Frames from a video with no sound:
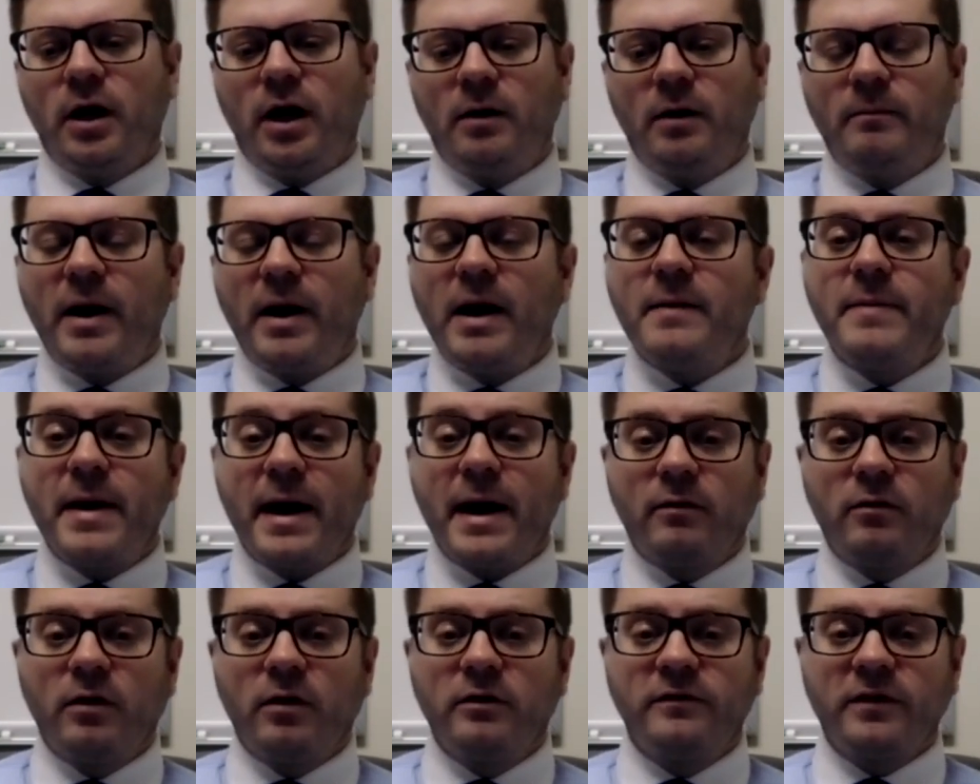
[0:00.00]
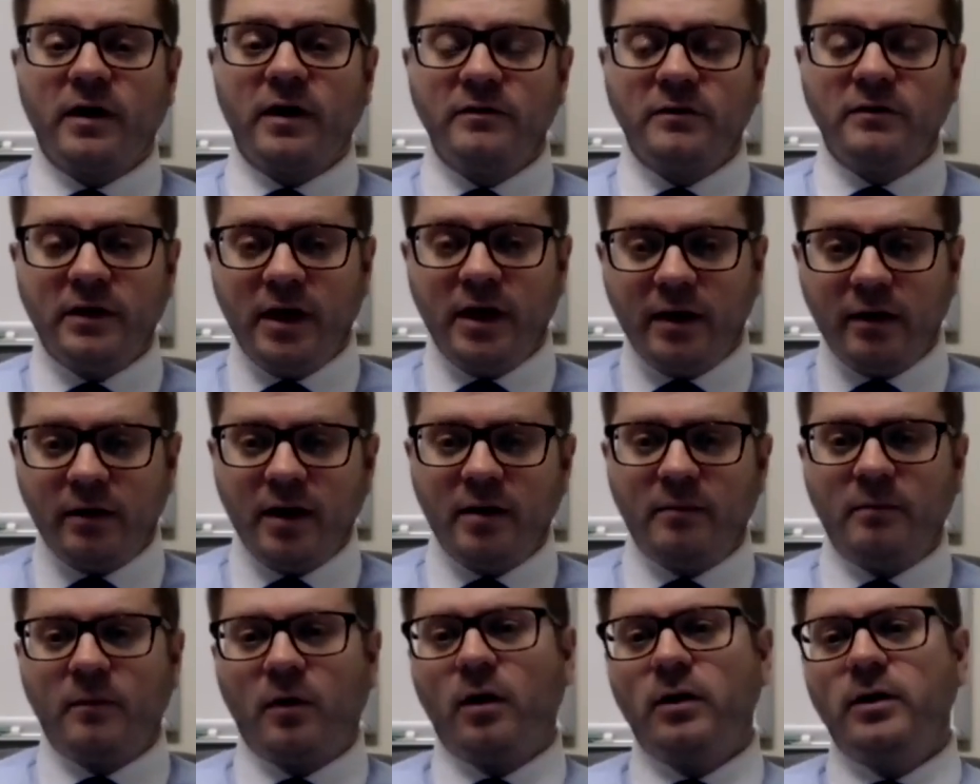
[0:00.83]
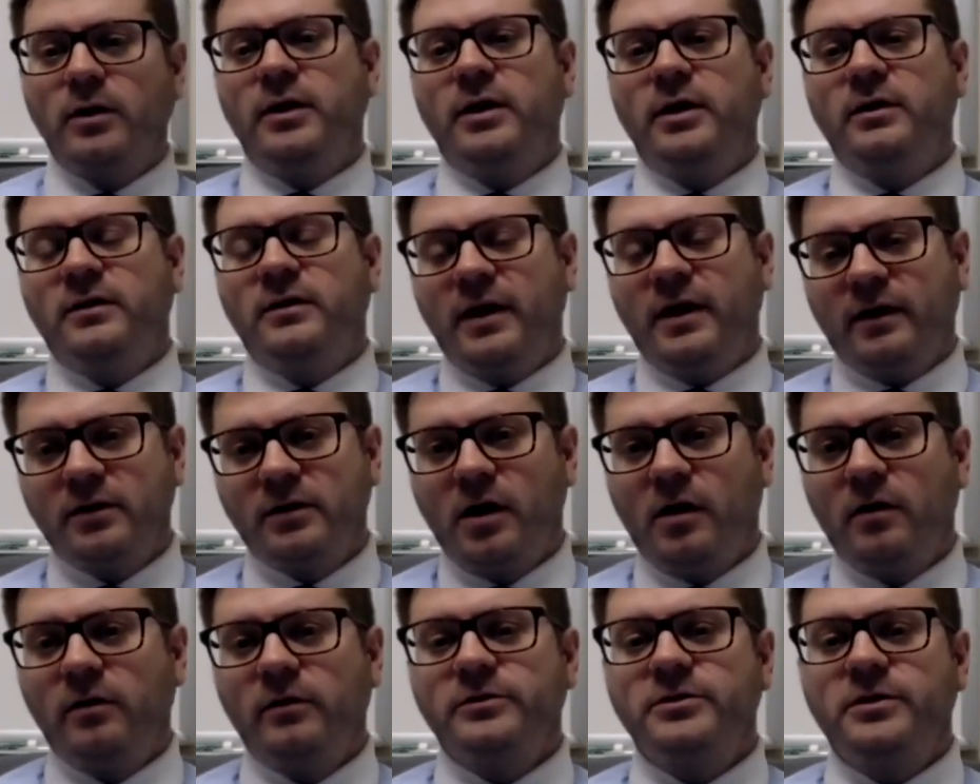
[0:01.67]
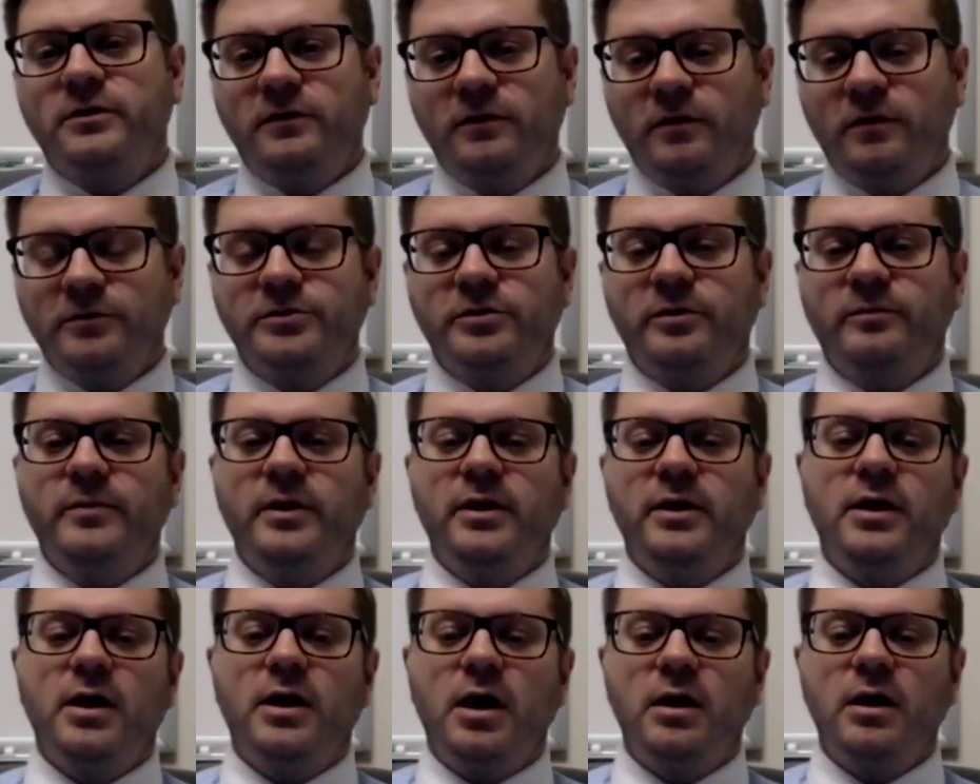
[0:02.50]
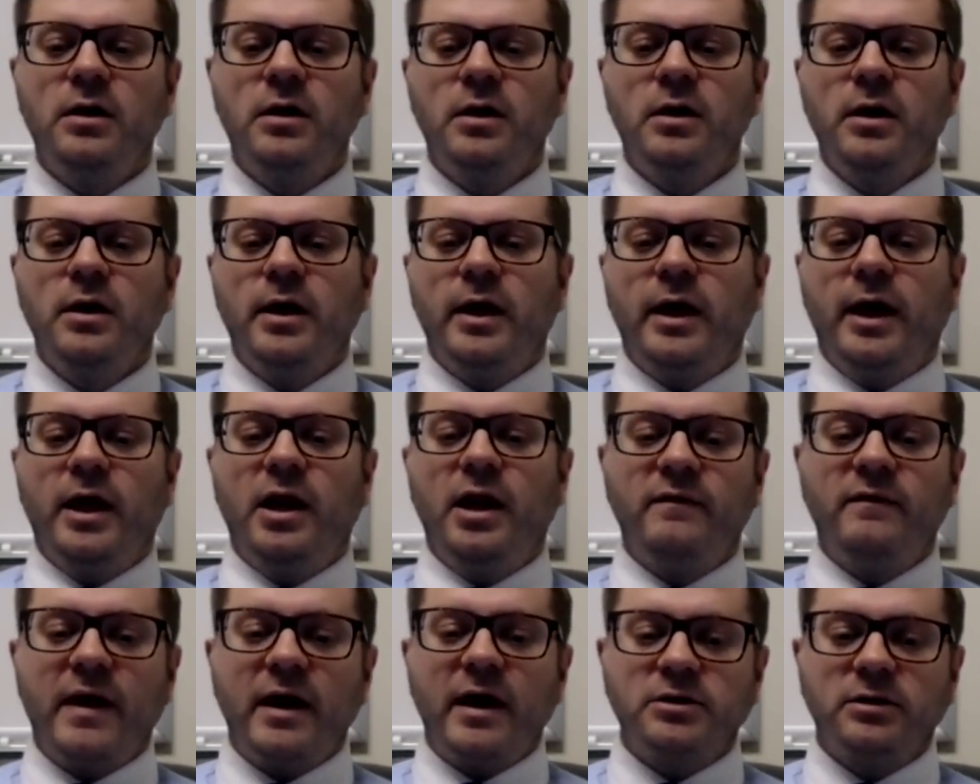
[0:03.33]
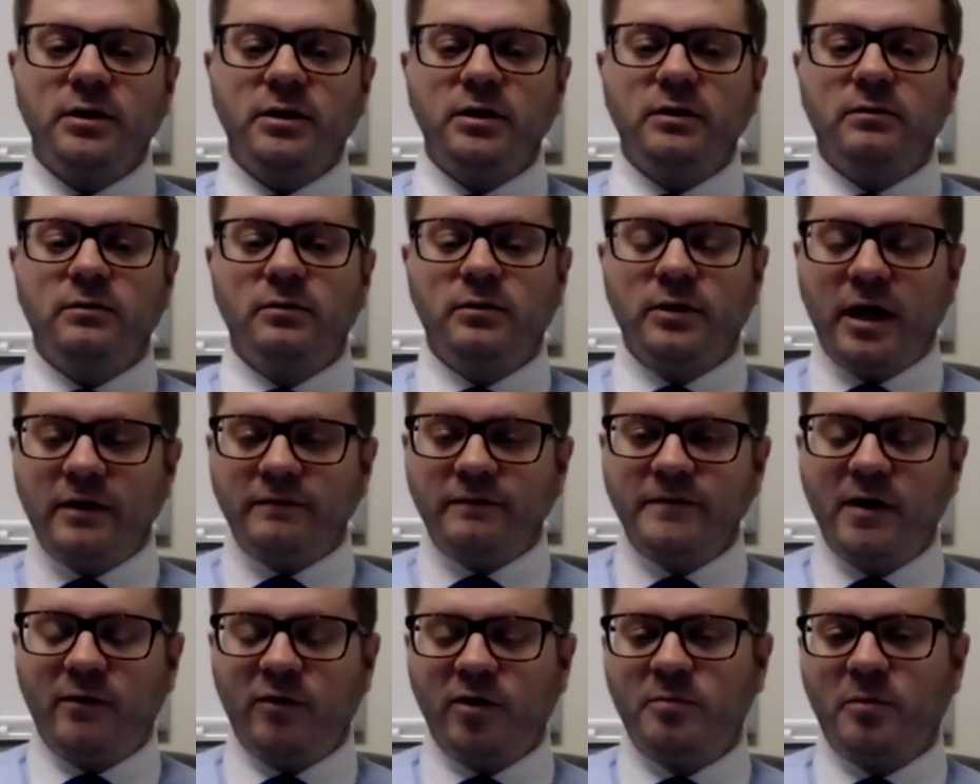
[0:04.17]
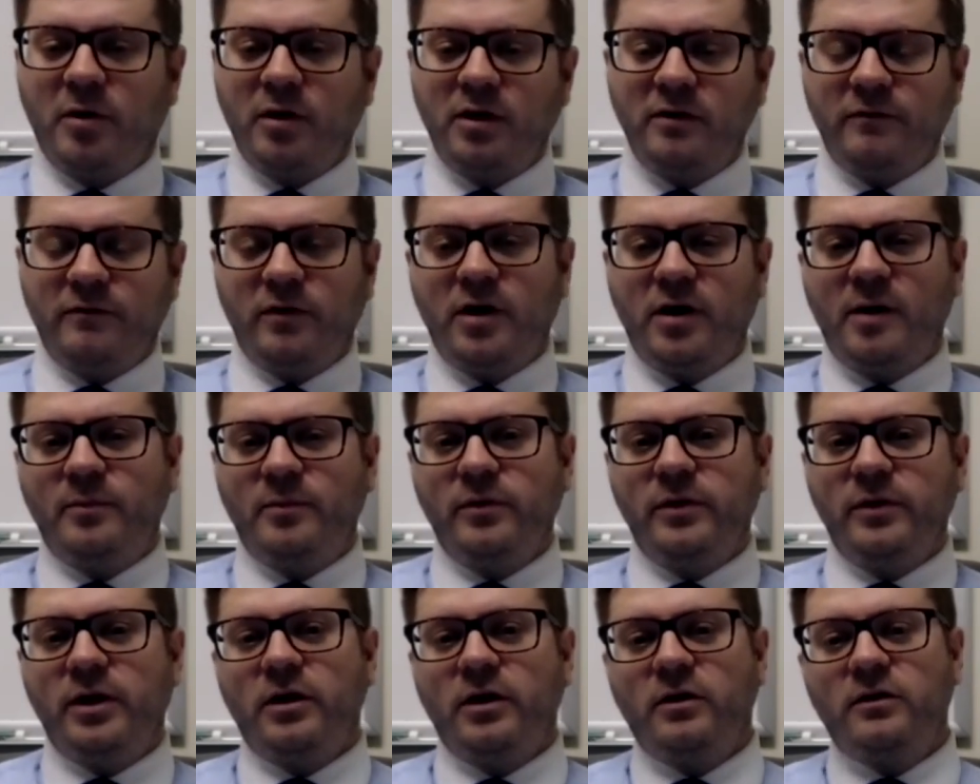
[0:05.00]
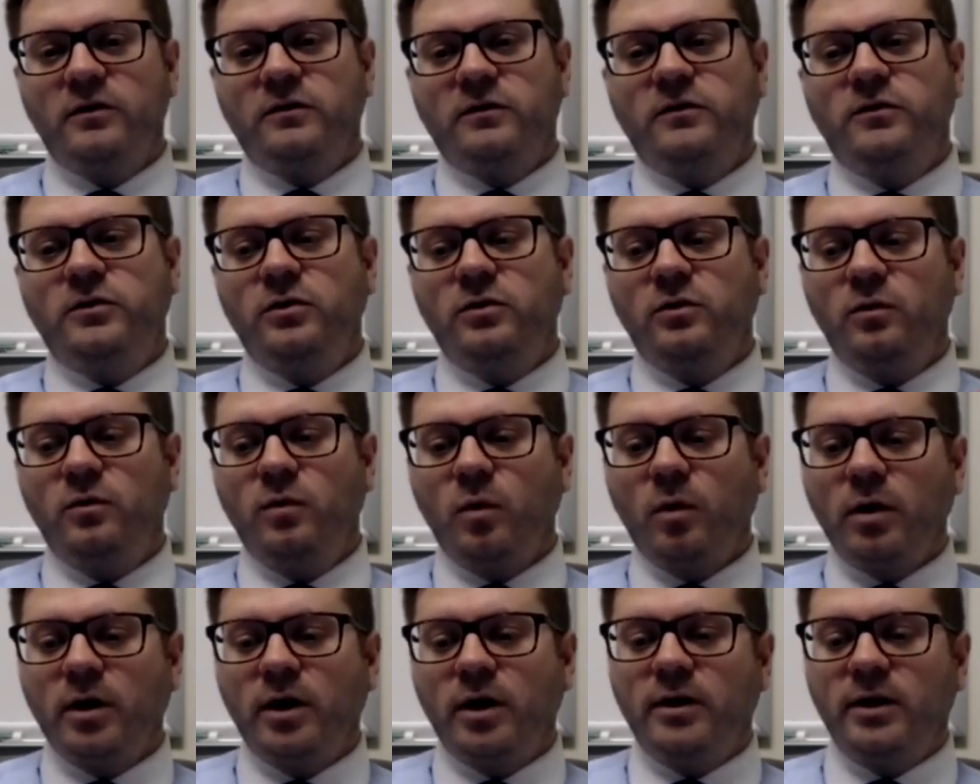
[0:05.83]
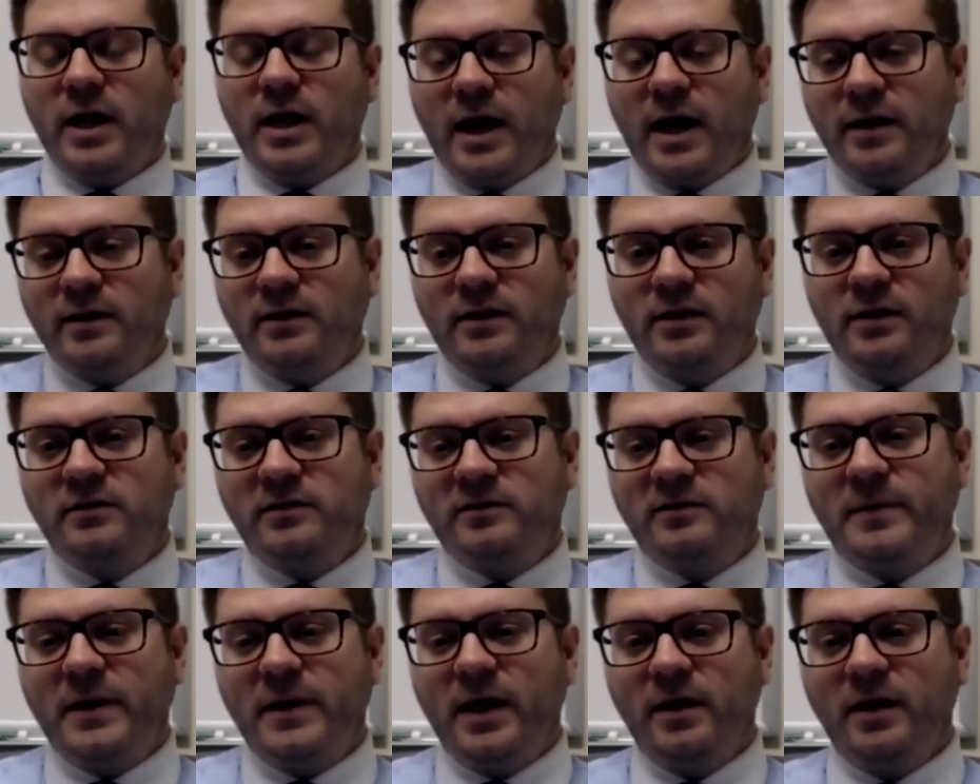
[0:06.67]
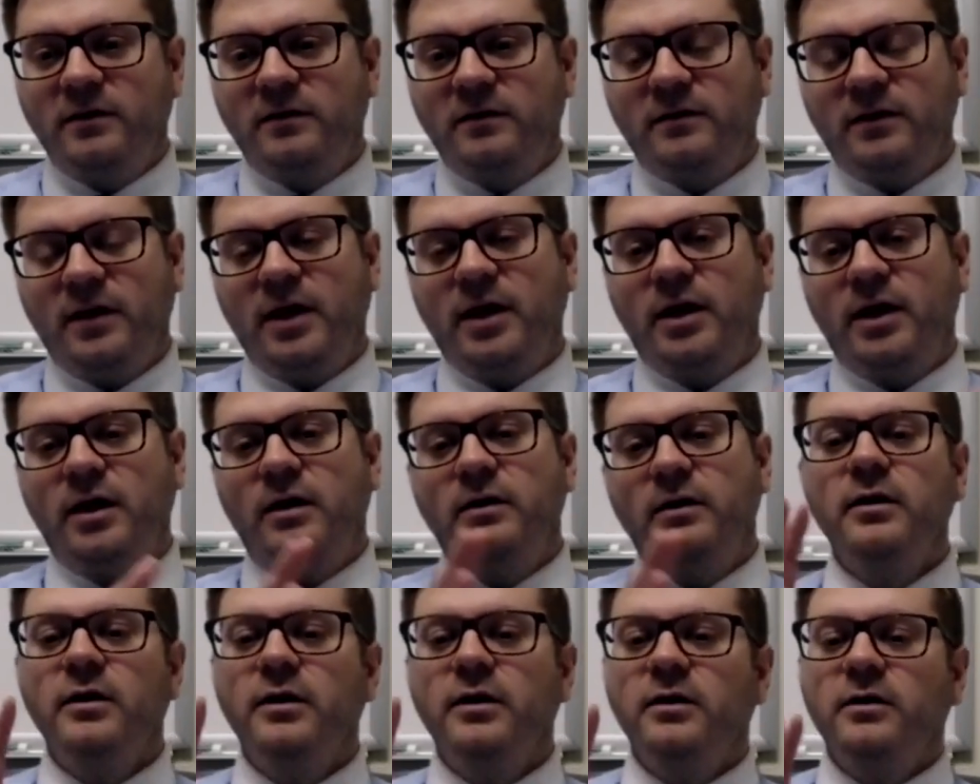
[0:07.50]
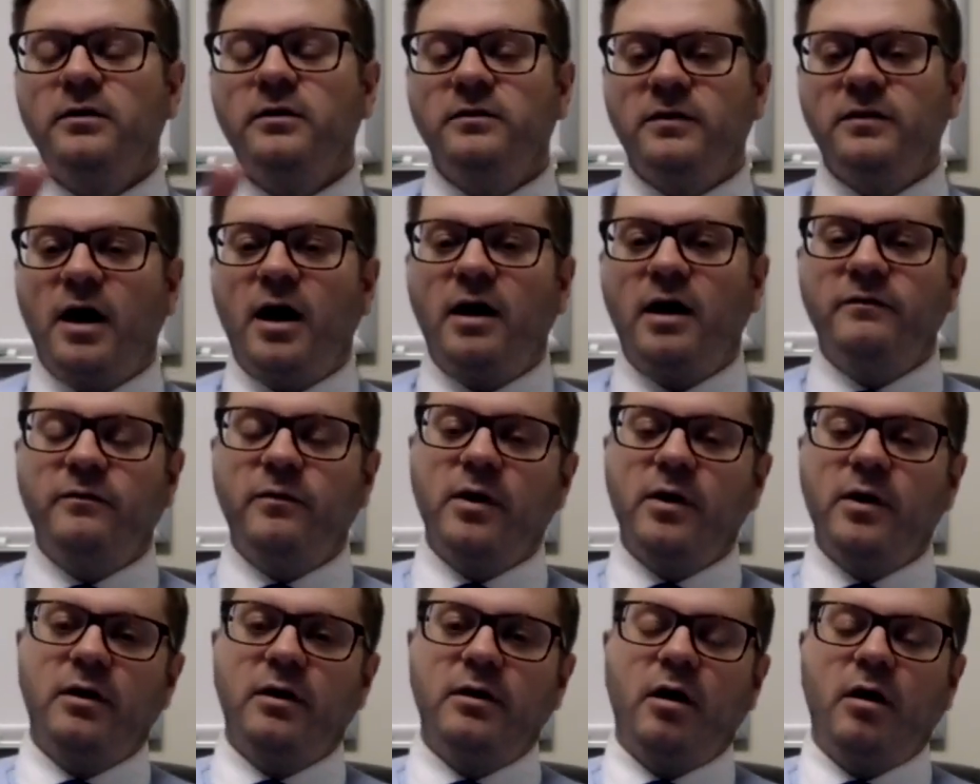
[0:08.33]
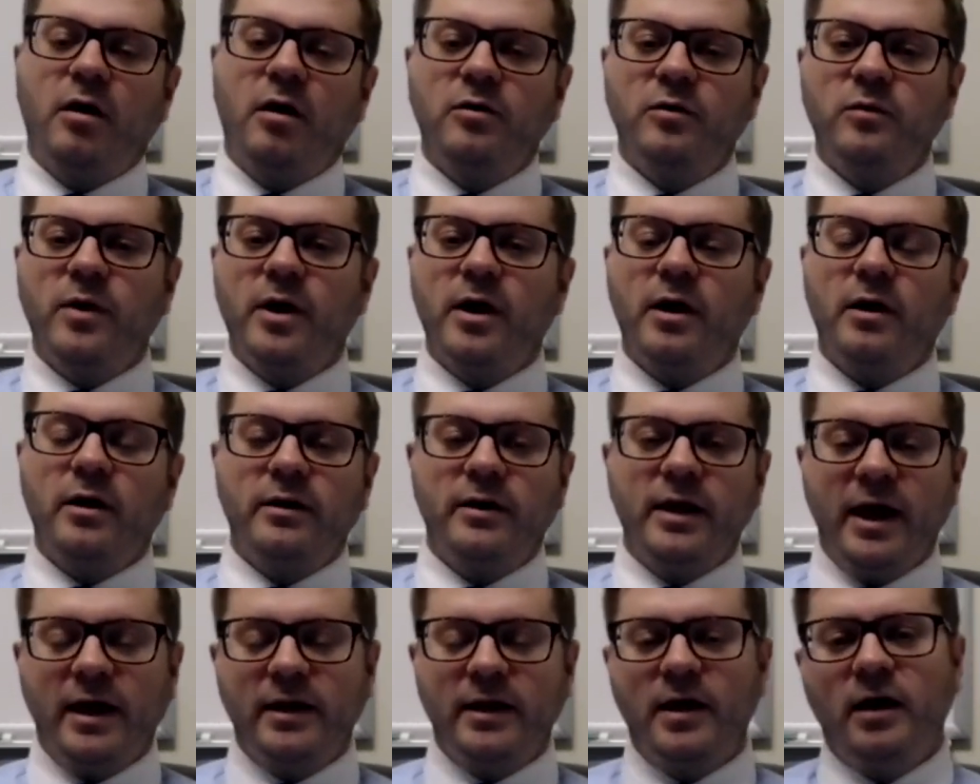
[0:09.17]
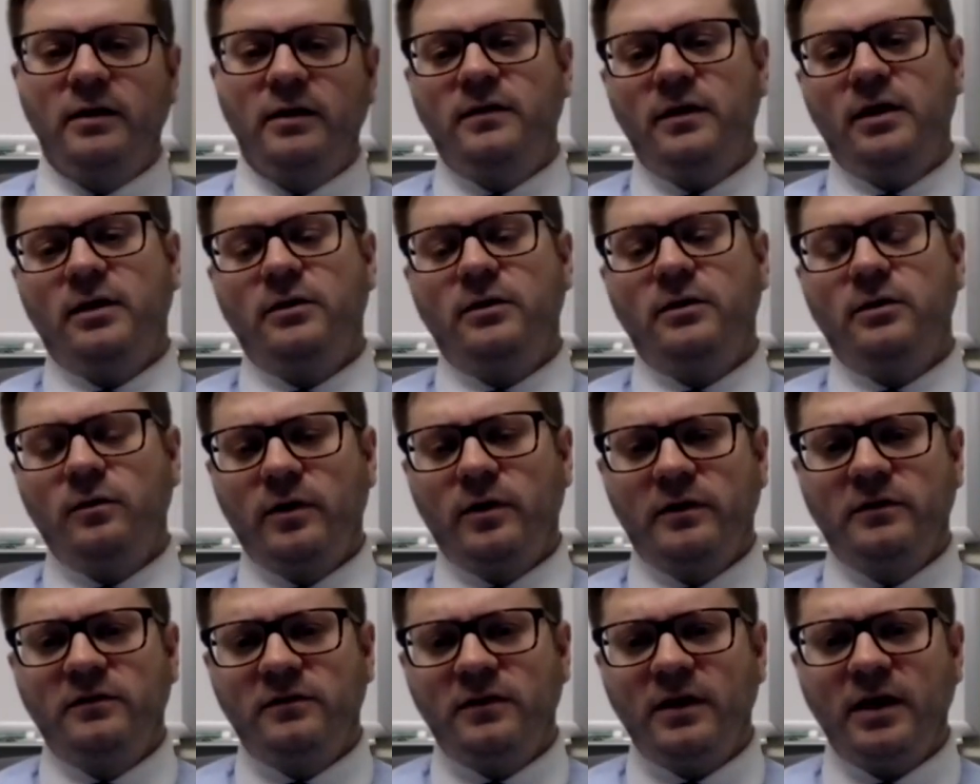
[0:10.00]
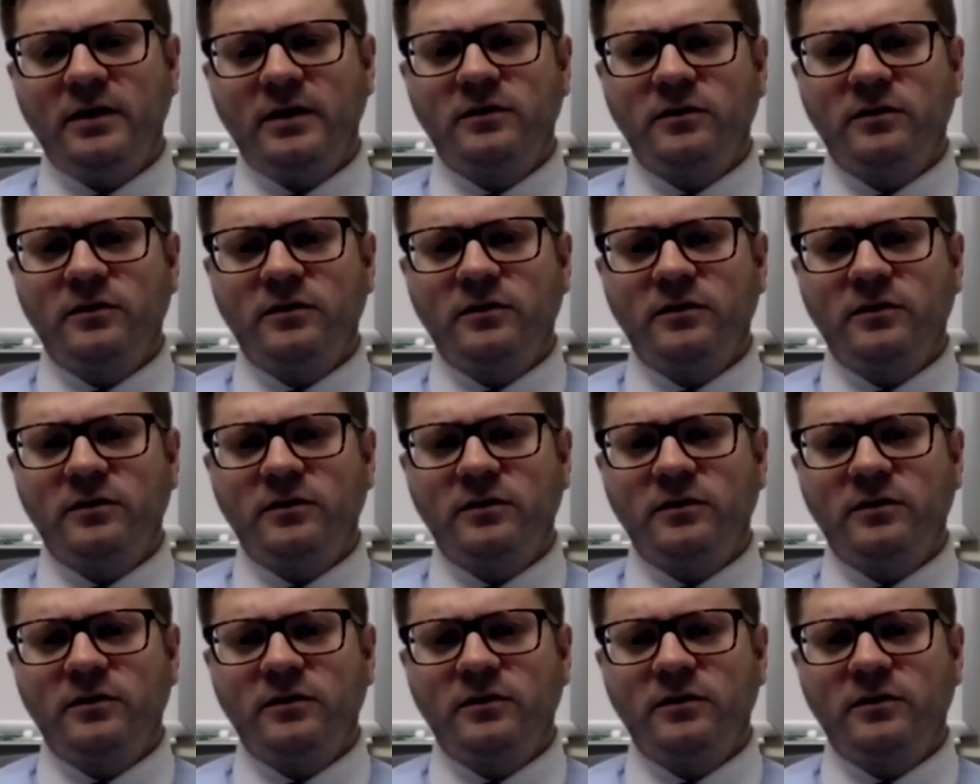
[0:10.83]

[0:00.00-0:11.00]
my background is obviously internet marketing, technology, social media, and I've actually left network marketing for a couple of years to work in the IT space in software and hardware and headhunting and doing all these things.